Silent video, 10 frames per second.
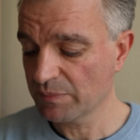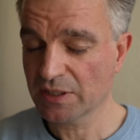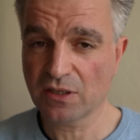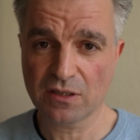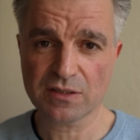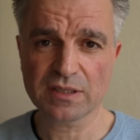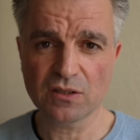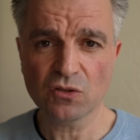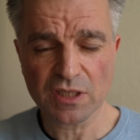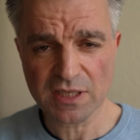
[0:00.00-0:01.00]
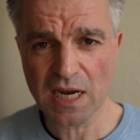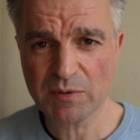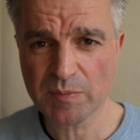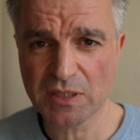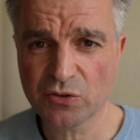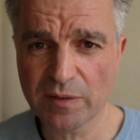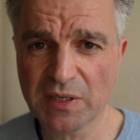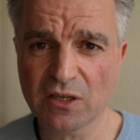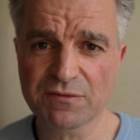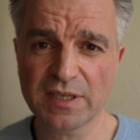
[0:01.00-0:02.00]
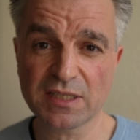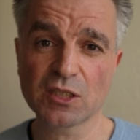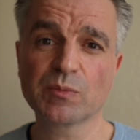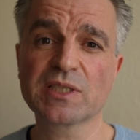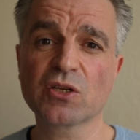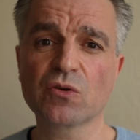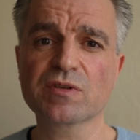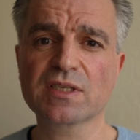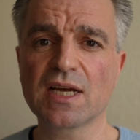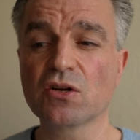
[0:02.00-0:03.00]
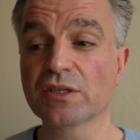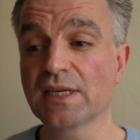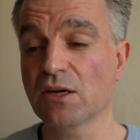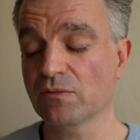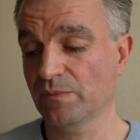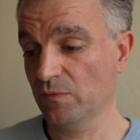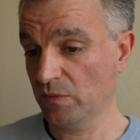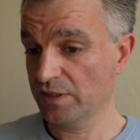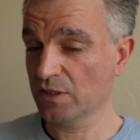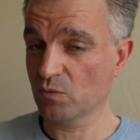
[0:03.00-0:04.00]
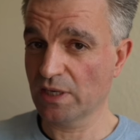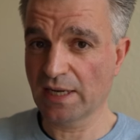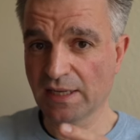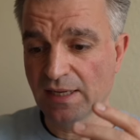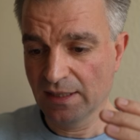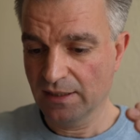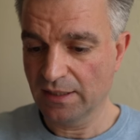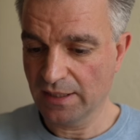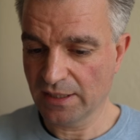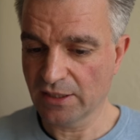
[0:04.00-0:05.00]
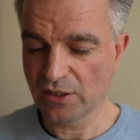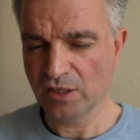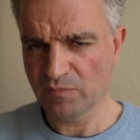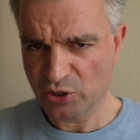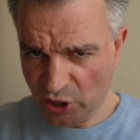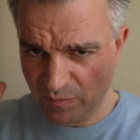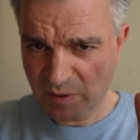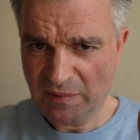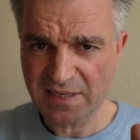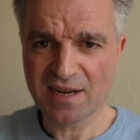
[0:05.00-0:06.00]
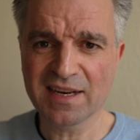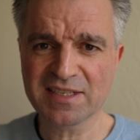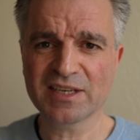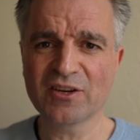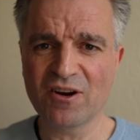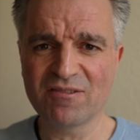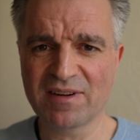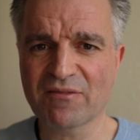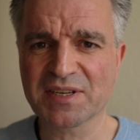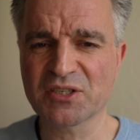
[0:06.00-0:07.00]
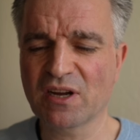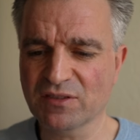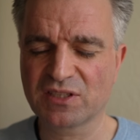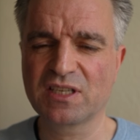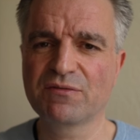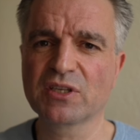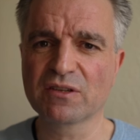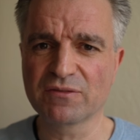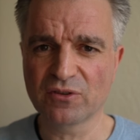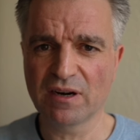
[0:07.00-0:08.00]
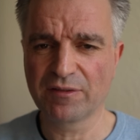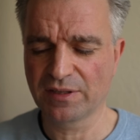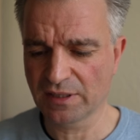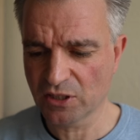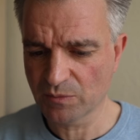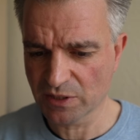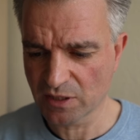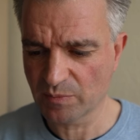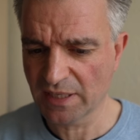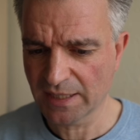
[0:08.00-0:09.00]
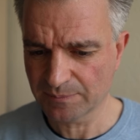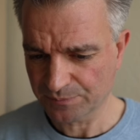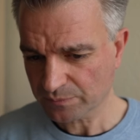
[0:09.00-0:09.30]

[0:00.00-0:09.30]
because all the time he's been dreaming of setting up his own salon. Now, this is where the German mentality of having to have a certificate for everything comes into play.